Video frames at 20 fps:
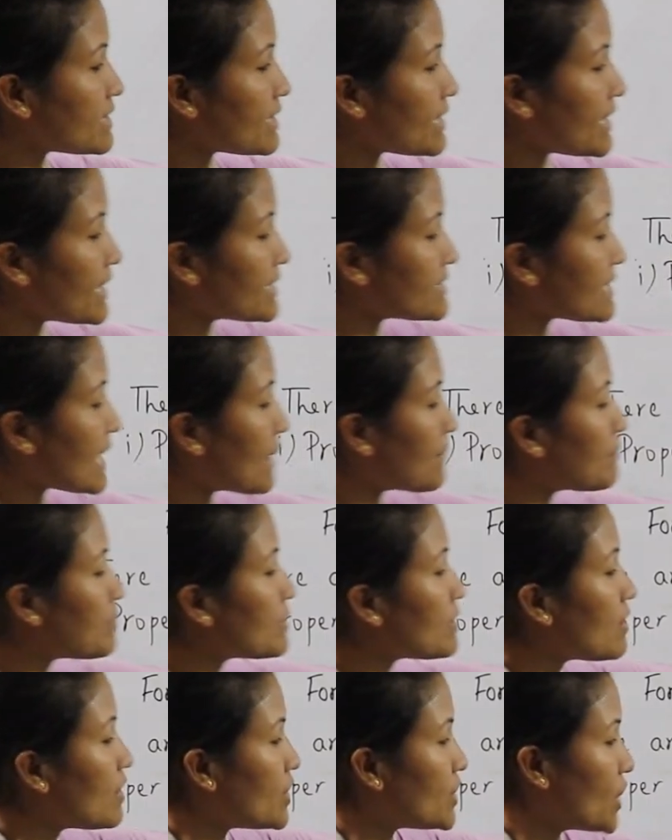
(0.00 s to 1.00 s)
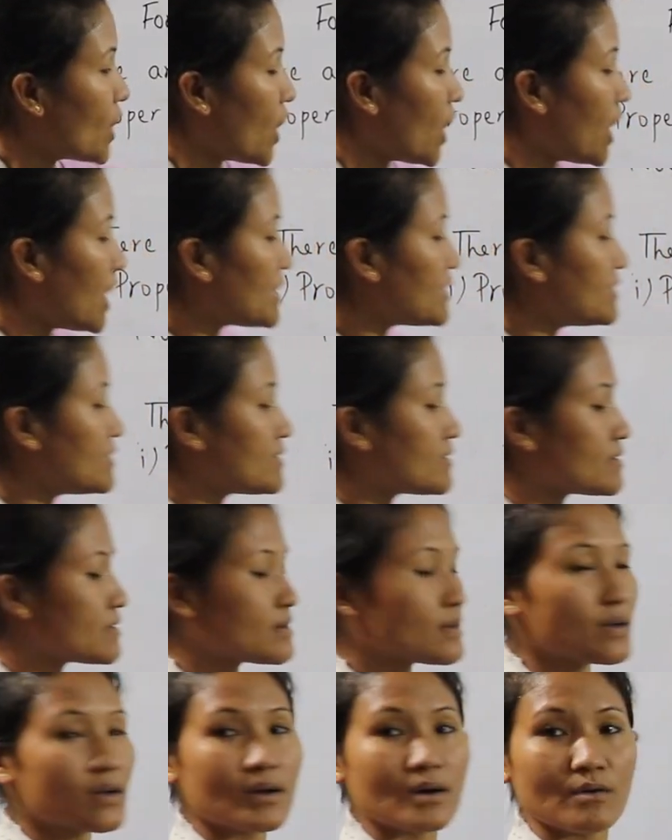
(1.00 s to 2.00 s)
an example or not?
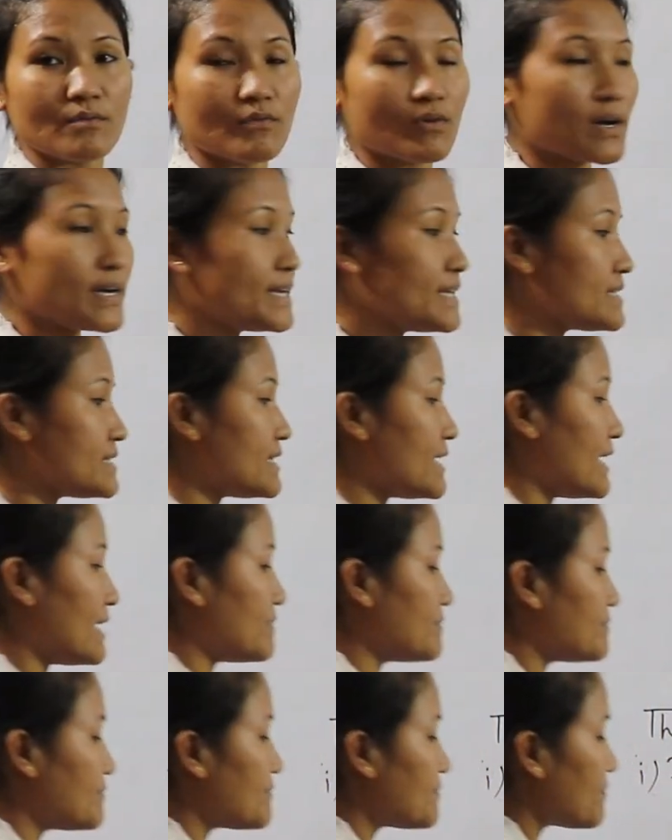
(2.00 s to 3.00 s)
What is that?